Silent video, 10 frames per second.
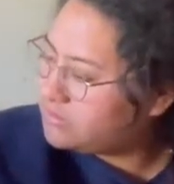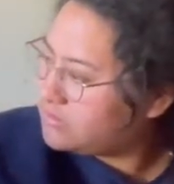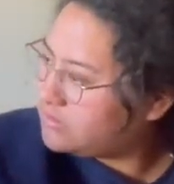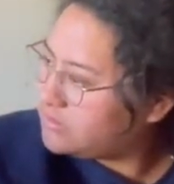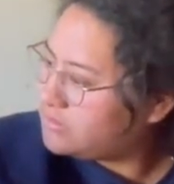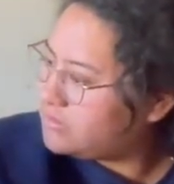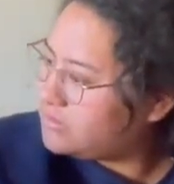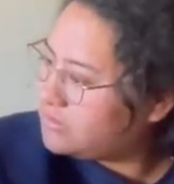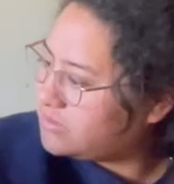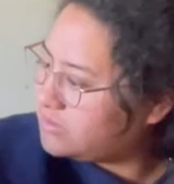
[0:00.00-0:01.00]

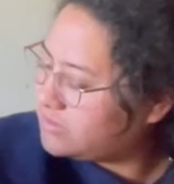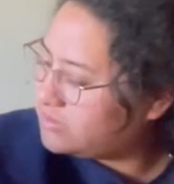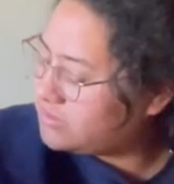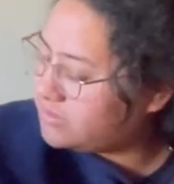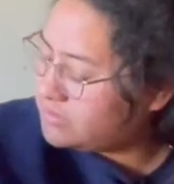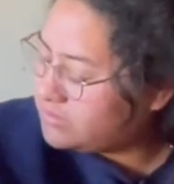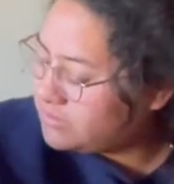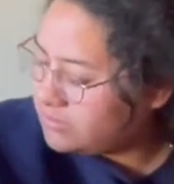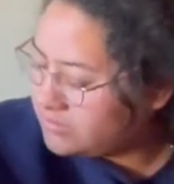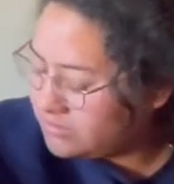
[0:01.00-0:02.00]

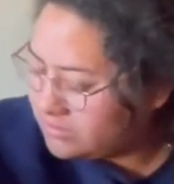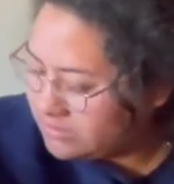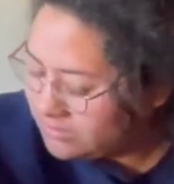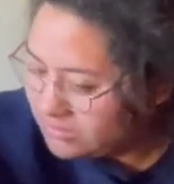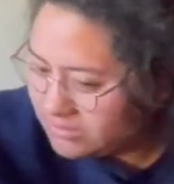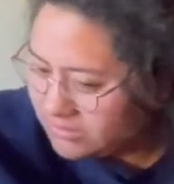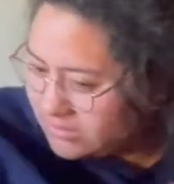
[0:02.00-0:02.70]
(not speaking)